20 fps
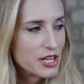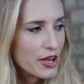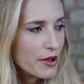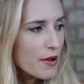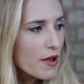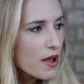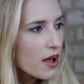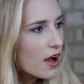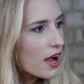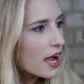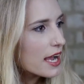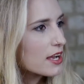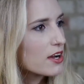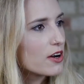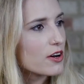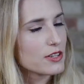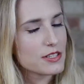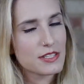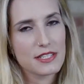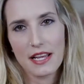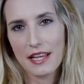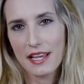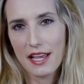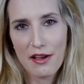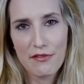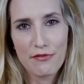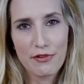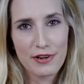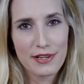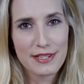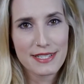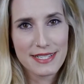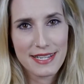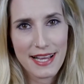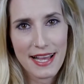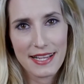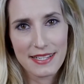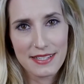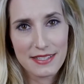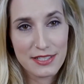so I can't take over a
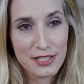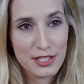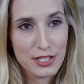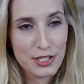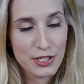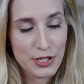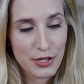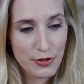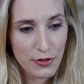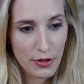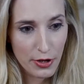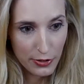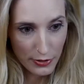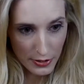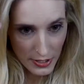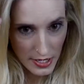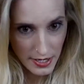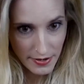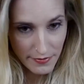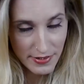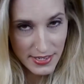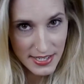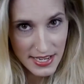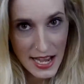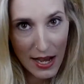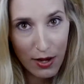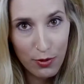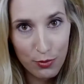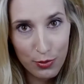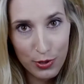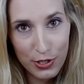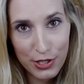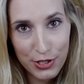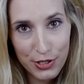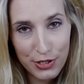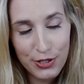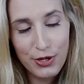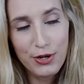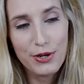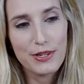desk to do those kind of downward
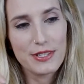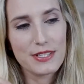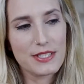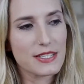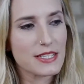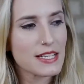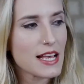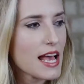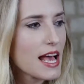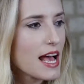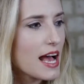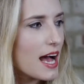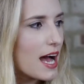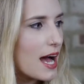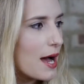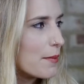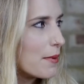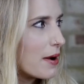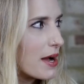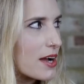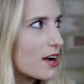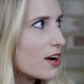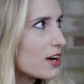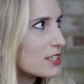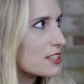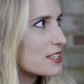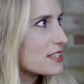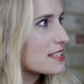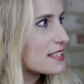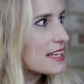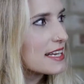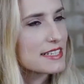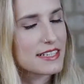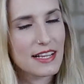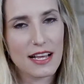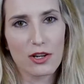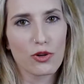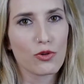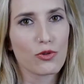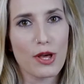shots. I can't just take
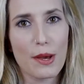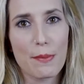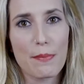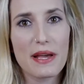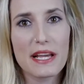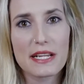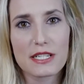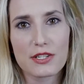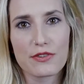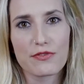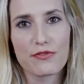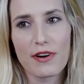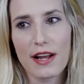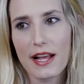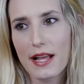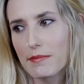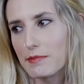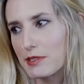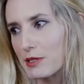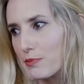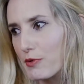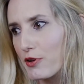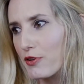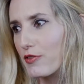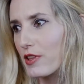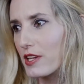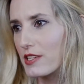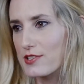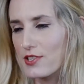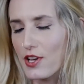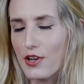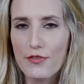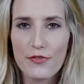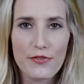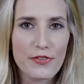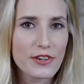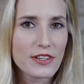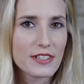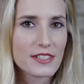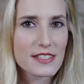down all their picture frames and move the
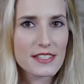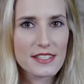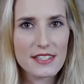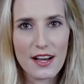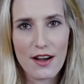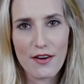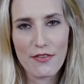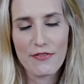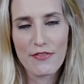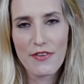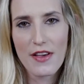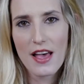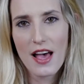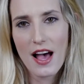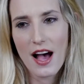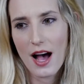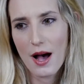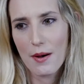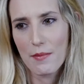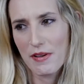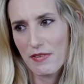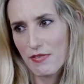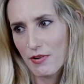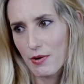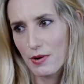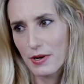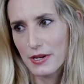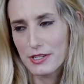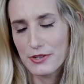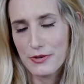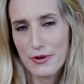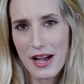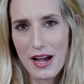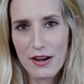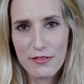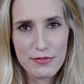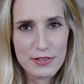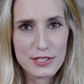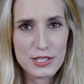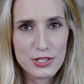sofa and stuff if I want to do
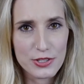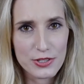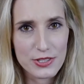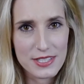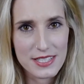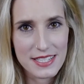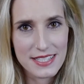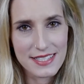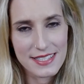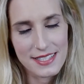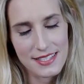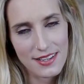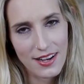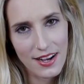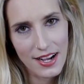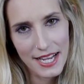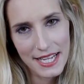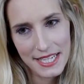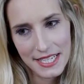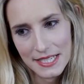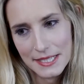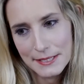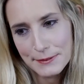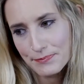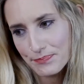outfit shots inside.